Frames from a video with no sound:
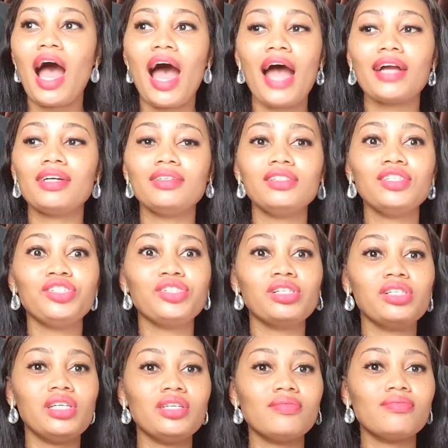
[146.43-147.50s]
I could
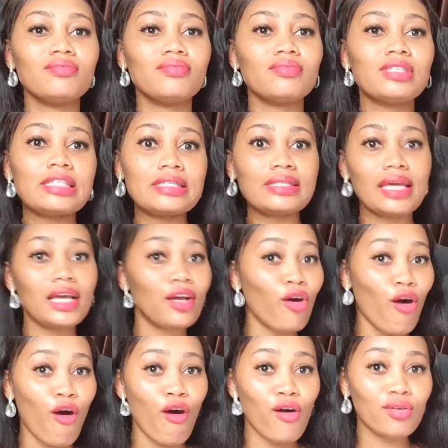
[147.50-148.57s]
literally sing
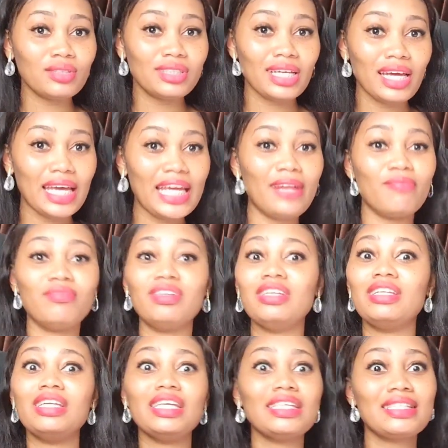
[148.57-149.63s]
all day,
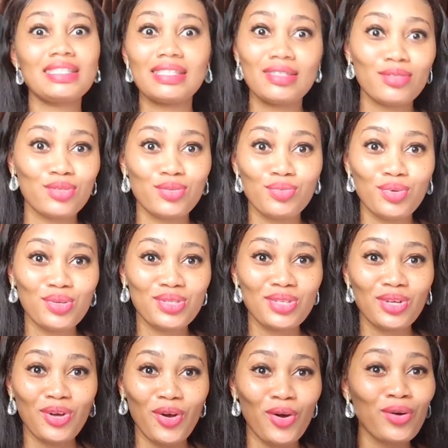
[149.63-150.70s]
listen to
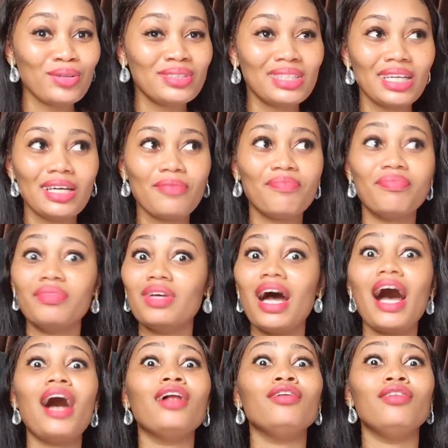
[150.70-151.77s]
music all day.
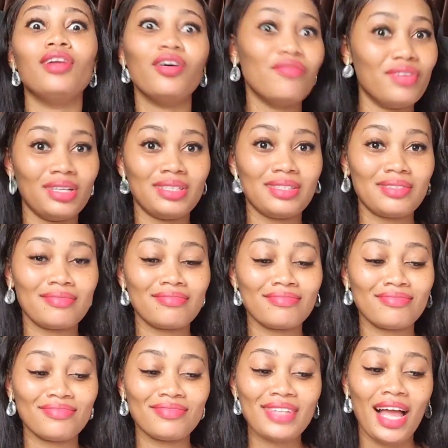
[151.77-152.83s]
I love it.
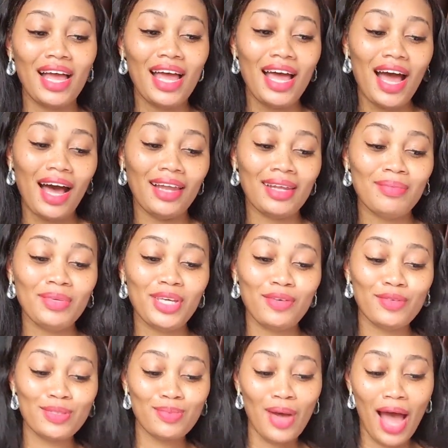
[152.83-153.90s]
And let me give
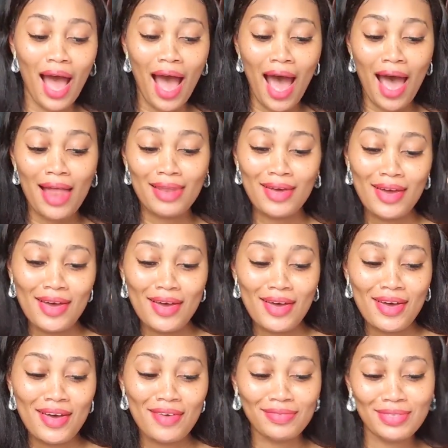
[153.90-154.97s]
you some. I
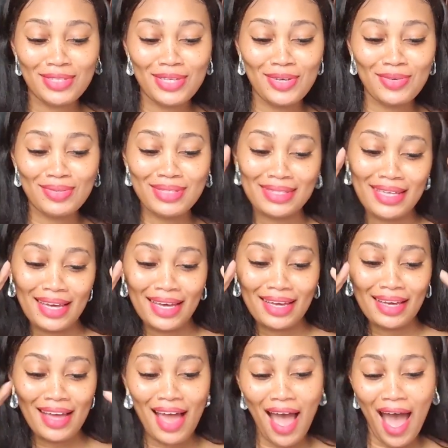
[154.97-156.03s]
love to
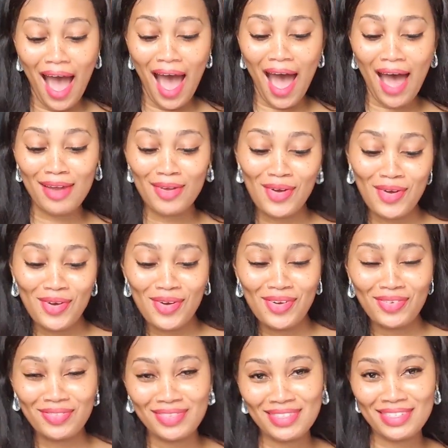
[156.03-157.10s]
sing. I
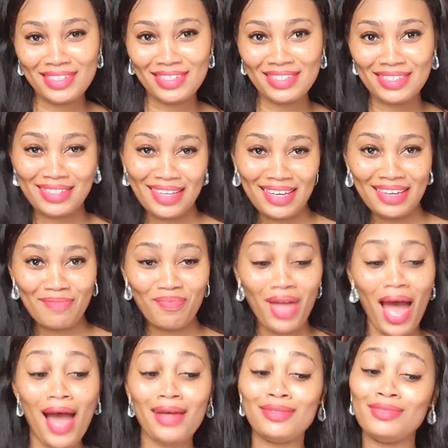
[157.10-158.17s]
love to sing.
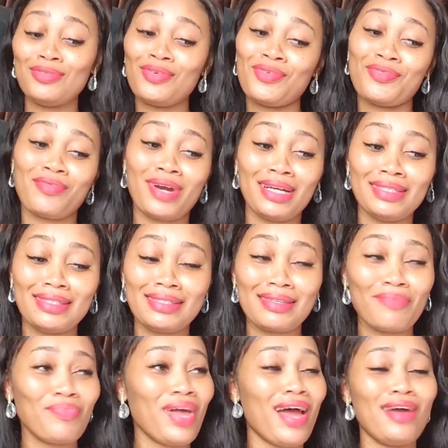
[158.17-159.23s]
I know, right?
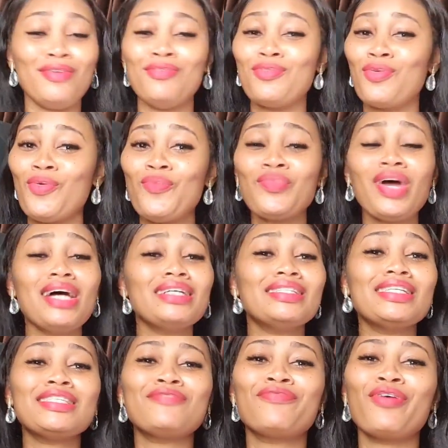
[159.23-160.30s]
I know
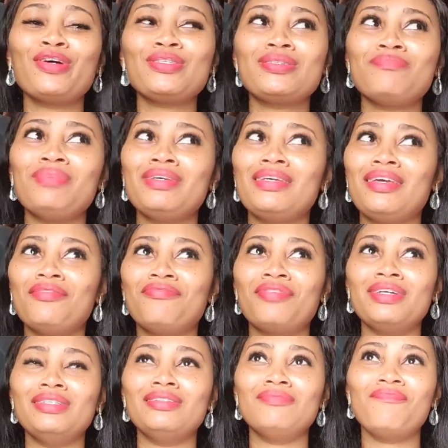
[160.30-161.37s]
this voice will be
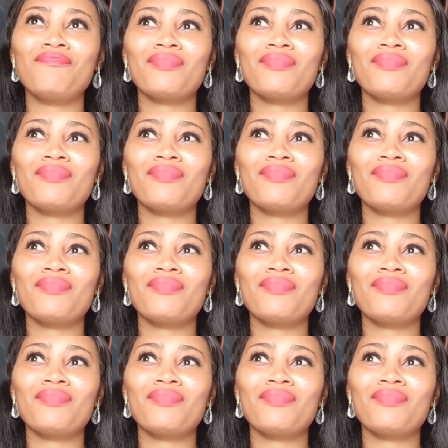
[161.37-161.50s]
giving